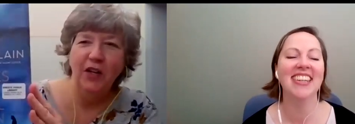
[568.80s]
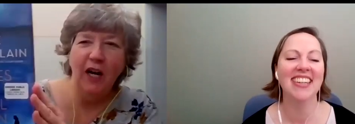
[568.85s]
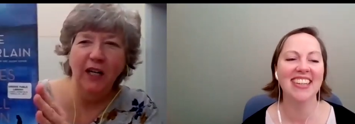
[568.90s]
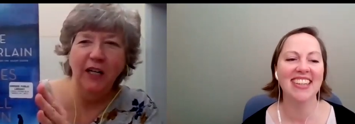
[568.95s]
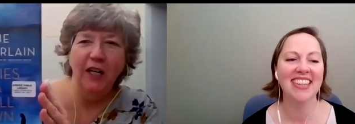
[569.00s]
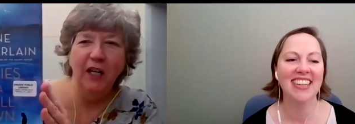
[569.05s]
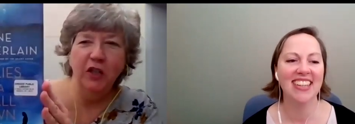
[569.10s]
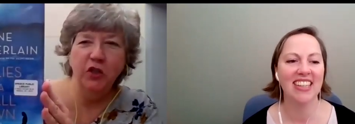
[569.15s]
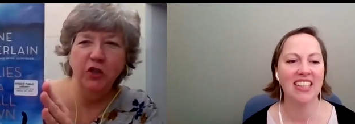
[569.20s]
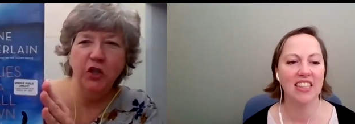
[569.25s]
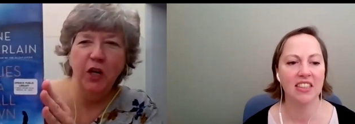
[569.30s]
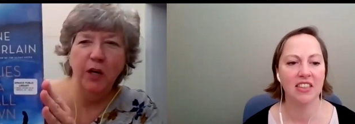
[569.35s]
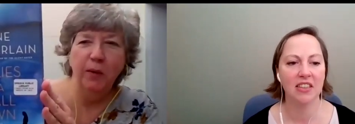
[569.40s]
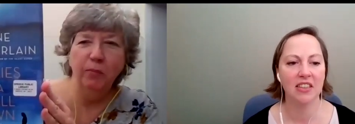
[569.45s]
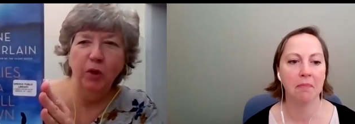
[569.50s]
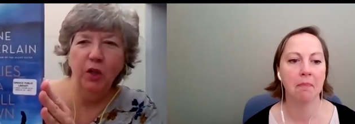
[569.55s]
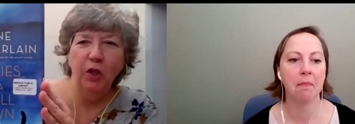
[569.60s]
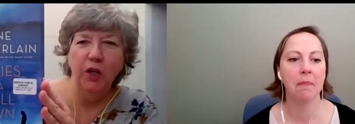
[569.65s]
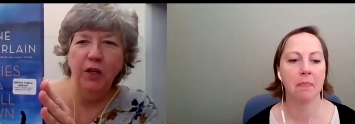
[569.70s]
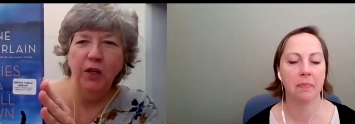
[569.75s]
Speaker 1: Diane
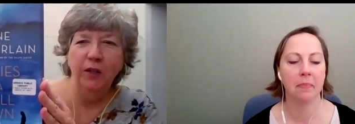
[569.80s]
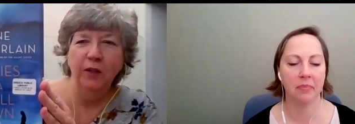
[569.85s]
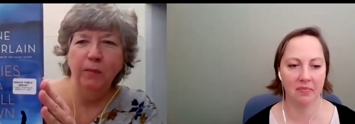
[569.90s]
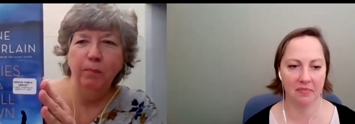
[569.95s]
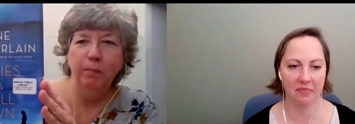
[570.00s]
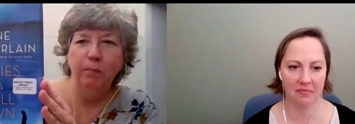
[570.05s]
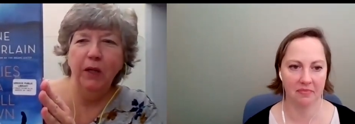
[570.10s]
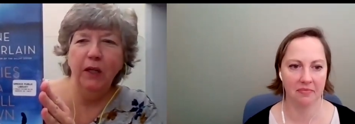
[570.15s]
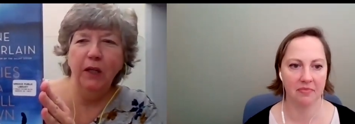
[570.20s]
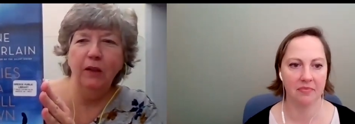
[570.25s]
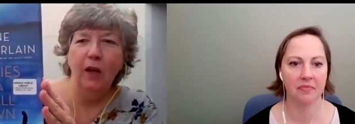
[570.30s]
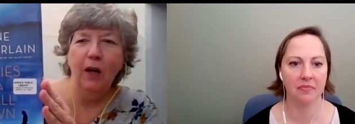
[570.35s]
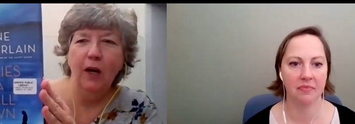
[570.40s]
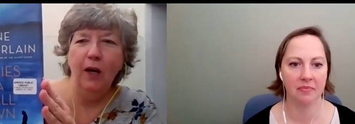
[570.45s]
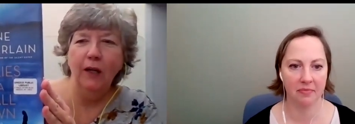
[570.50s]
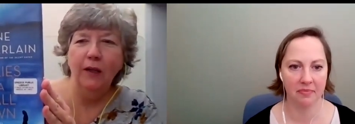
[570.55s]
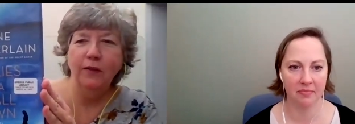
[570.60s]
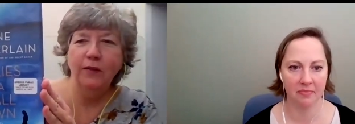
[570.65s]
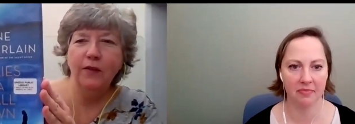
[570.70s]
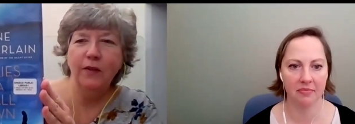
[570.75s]
Chamberlain, Big
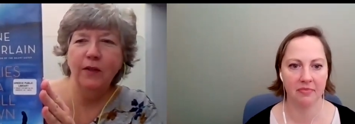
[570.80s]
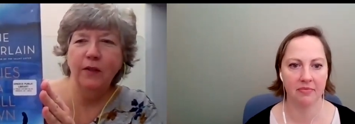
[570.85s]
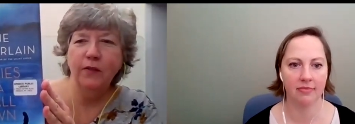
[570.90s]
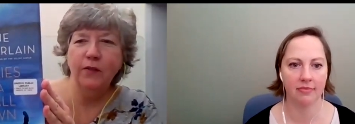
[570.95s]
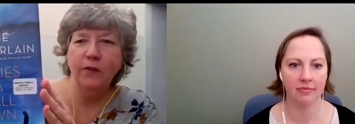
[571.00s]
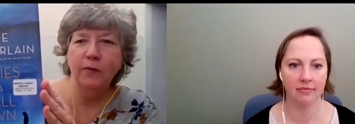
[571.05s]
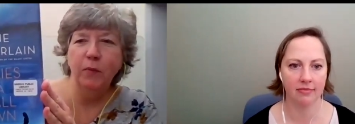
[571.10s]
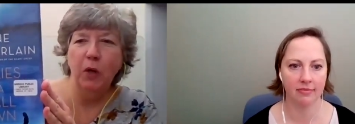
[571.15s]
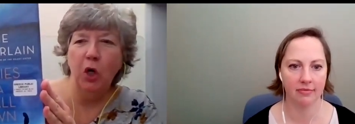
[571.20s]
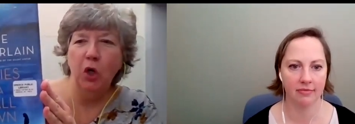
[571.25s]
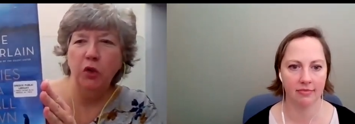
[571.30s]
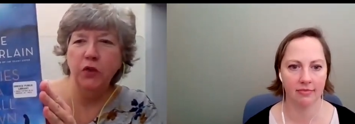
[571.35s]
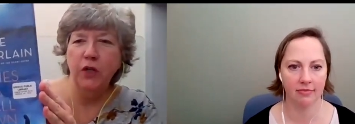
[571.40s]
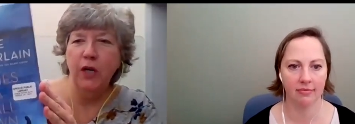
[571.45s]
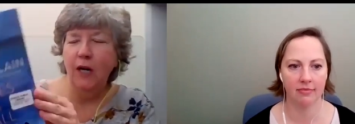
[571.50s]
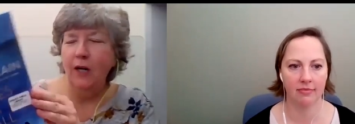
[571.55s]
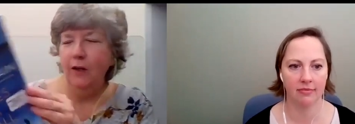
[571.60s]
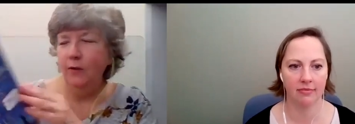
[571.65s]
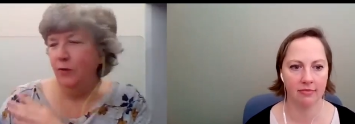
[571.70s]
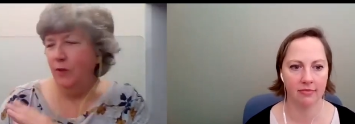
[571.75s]
Lies in a Small
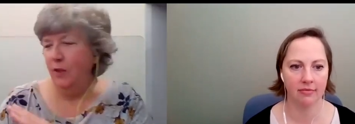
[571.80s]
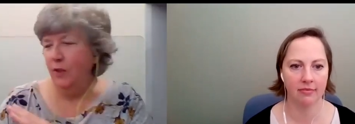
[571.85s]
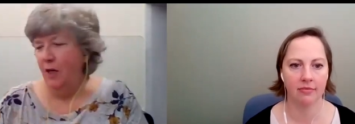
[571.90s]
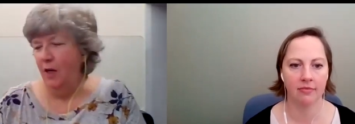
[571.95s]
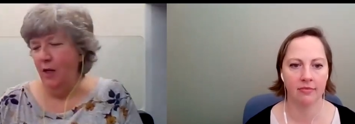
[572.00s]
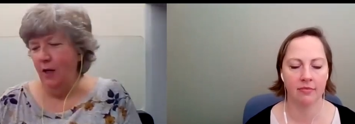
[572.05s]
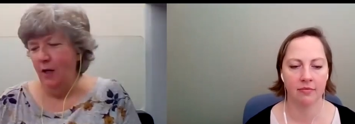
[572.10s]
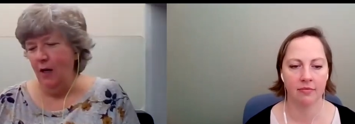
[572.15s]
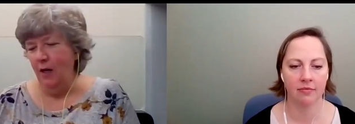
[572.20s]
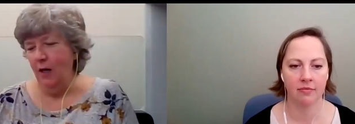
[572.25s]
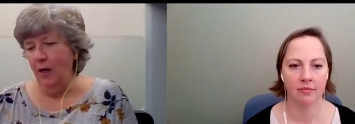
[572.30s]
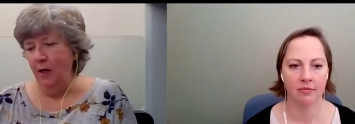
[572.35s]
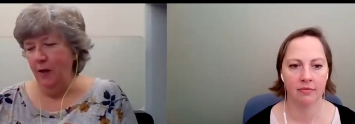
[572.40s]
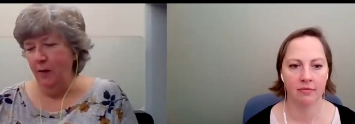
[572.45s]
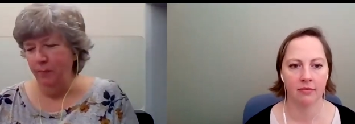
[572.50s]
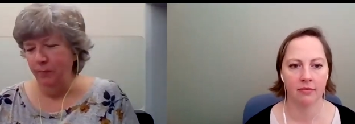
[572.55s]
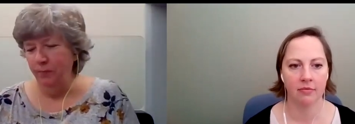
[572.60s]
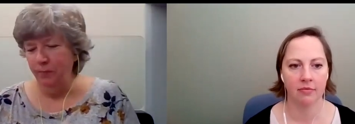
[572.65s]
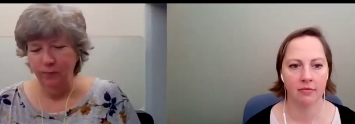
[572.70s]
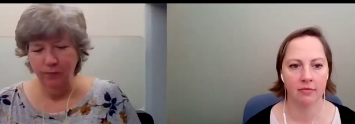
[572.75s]
Town.
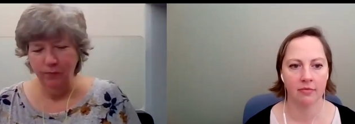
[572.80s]
Um,